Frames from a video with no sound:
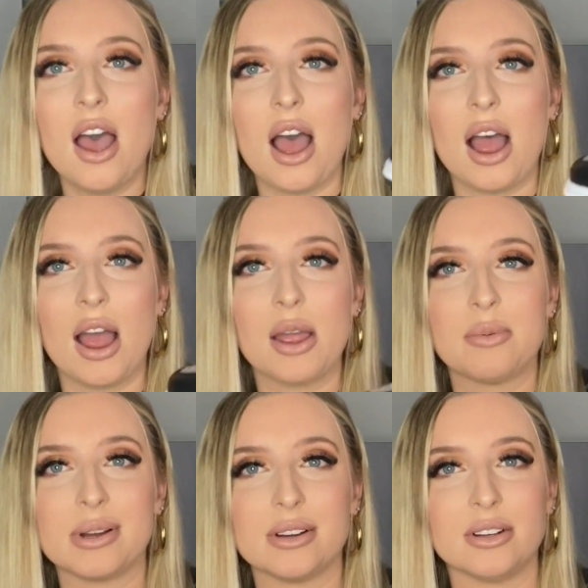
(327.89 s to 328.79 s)
I
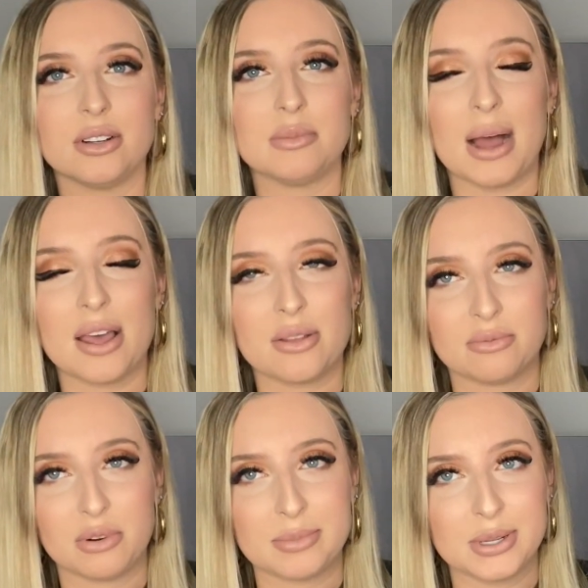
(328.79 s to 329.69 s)
will buy them
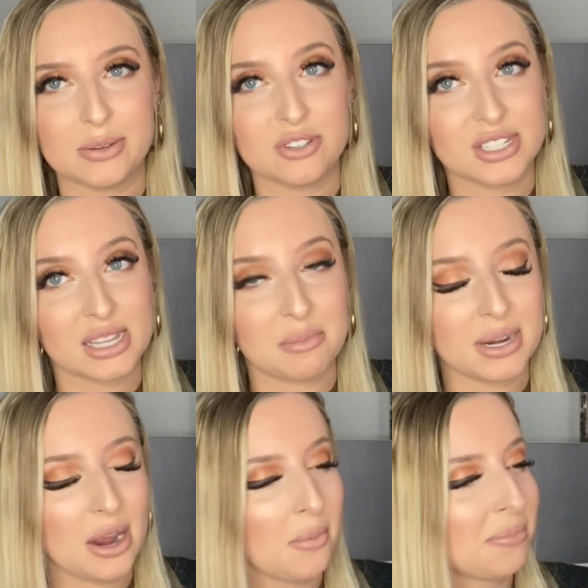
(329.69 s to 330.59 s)
from you. Just let me
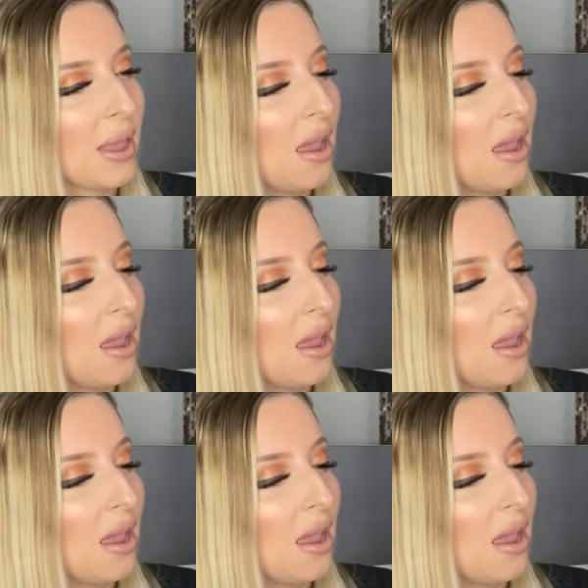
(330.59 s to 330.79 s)
know.